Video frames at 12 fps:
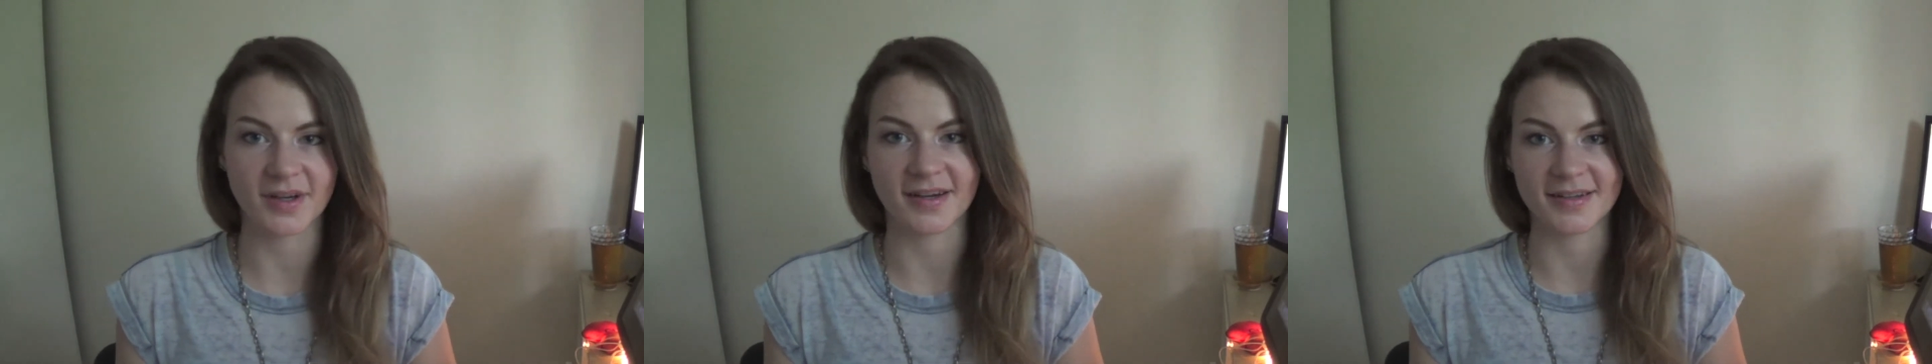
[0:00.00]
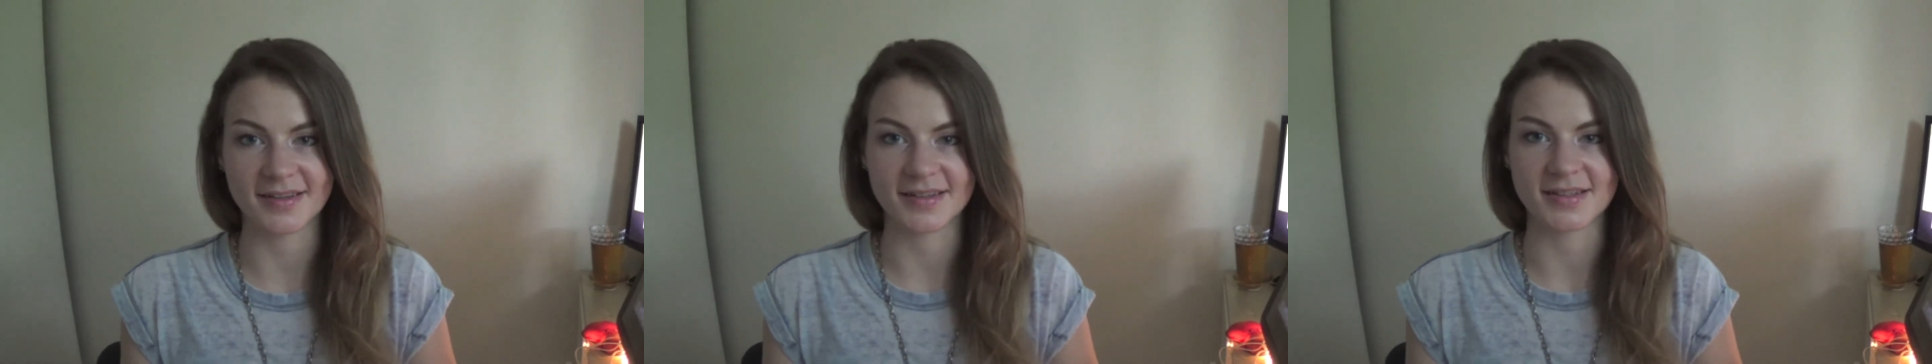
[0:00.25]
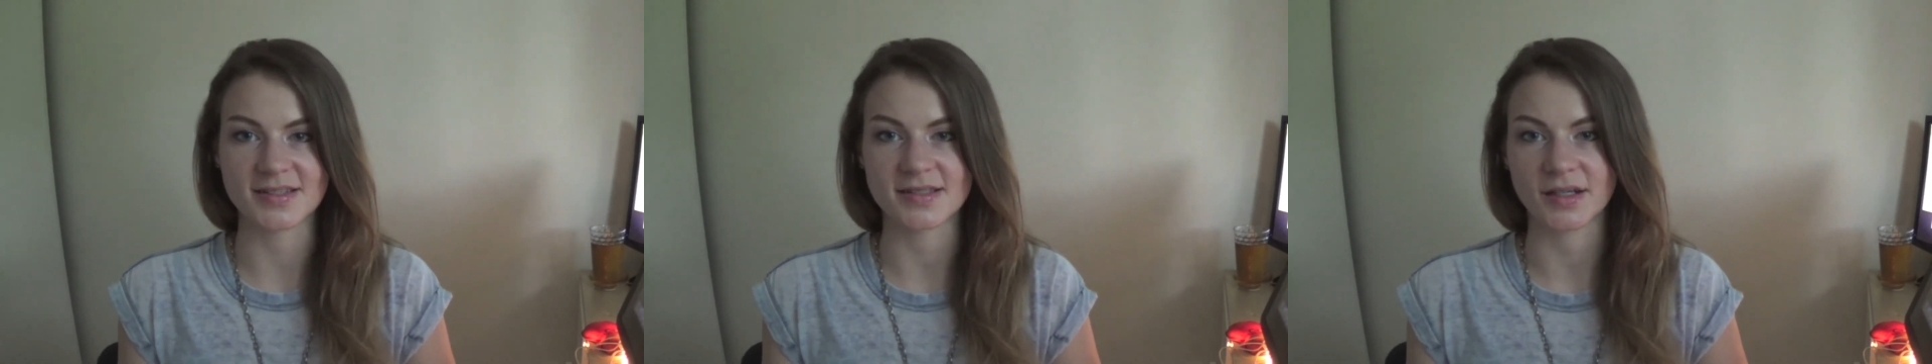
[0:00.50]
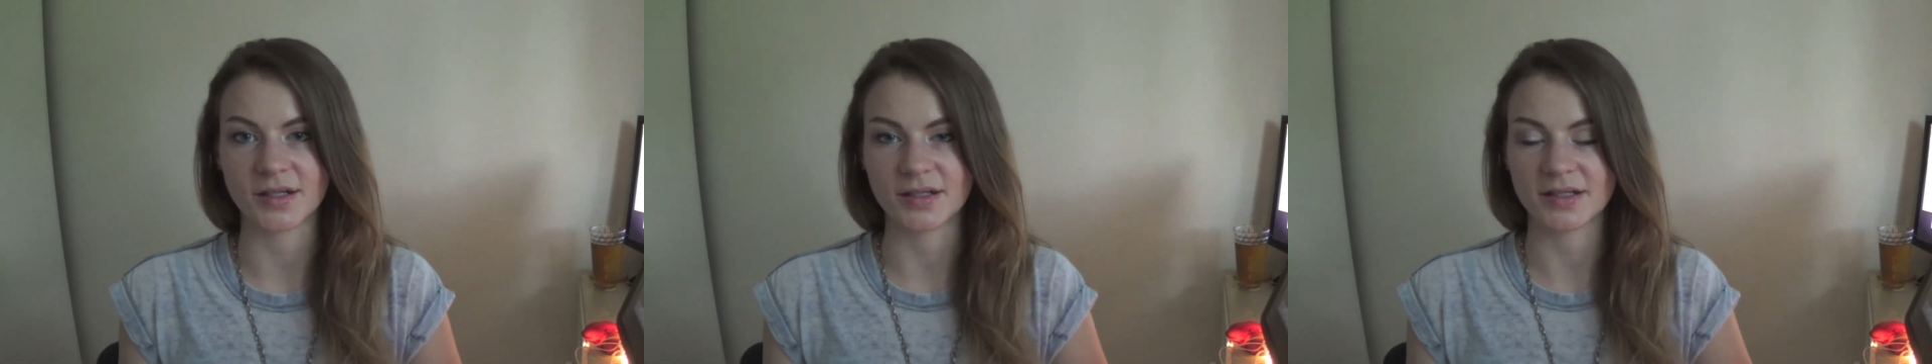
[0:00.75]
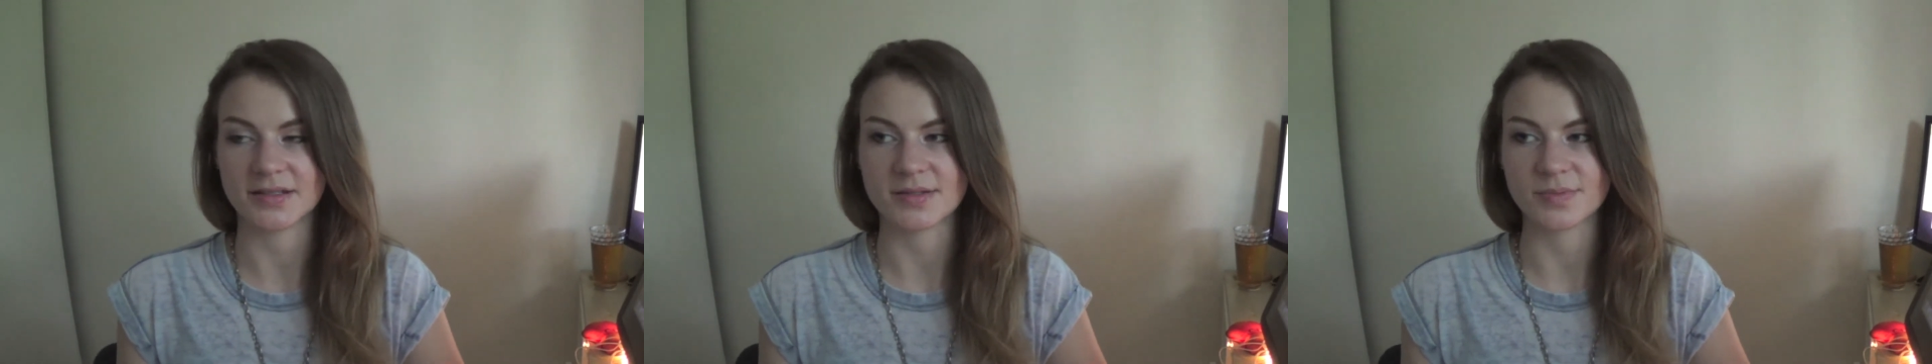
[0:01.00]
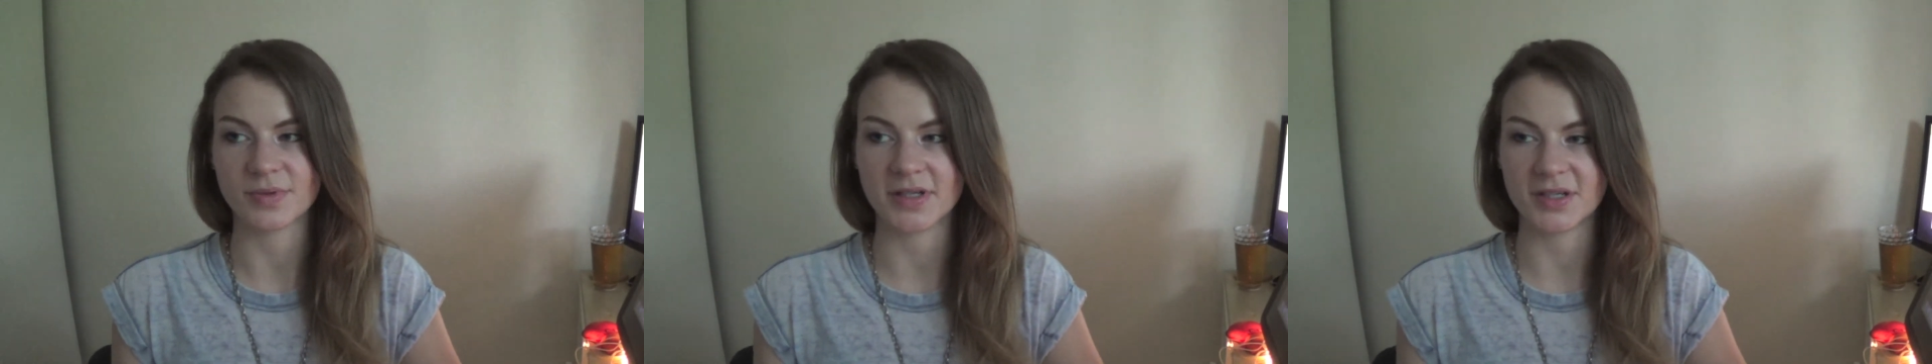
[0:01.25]
on in this song is
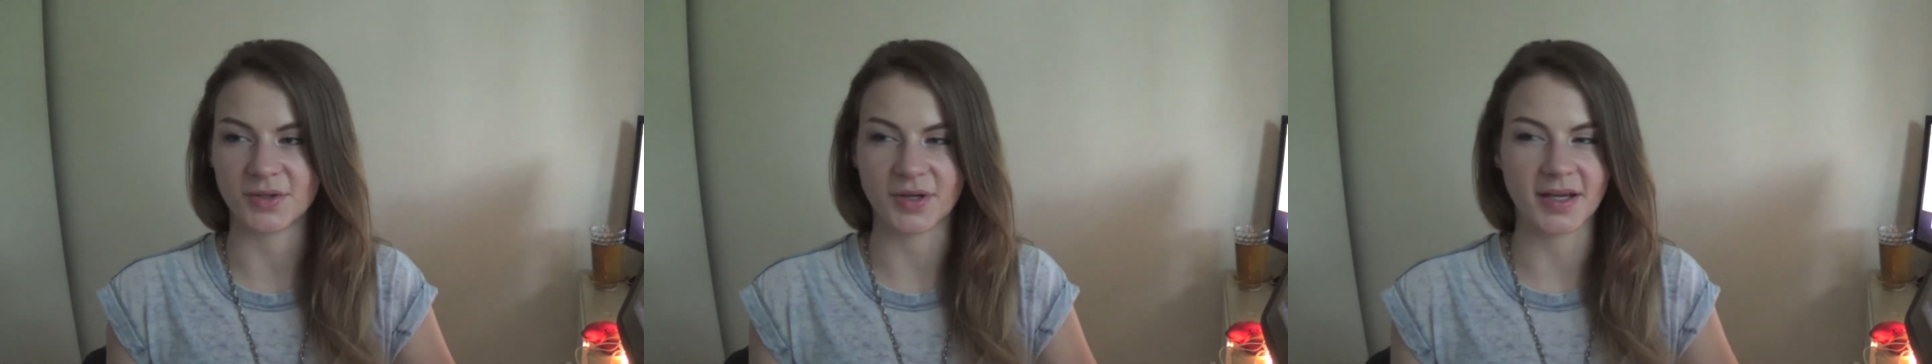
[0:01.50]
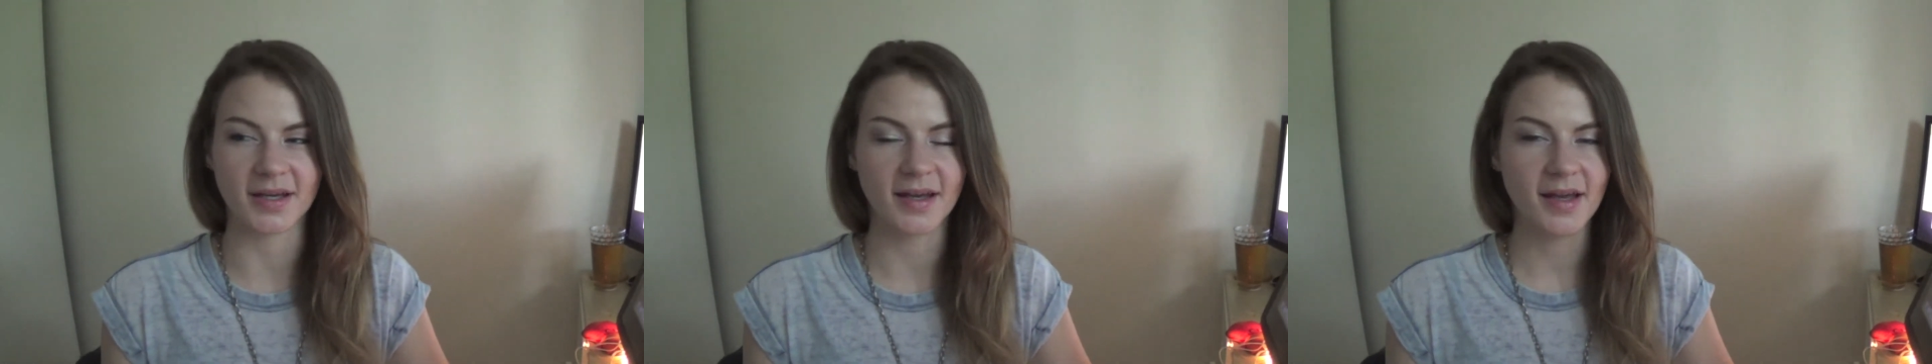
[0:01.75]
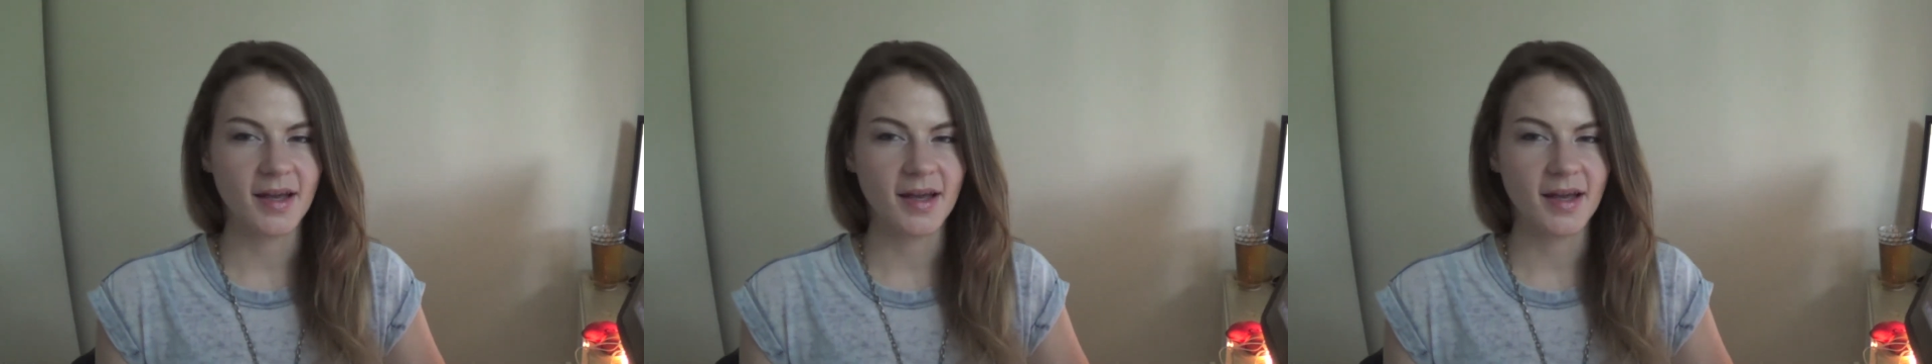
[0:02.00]
pretty annoying.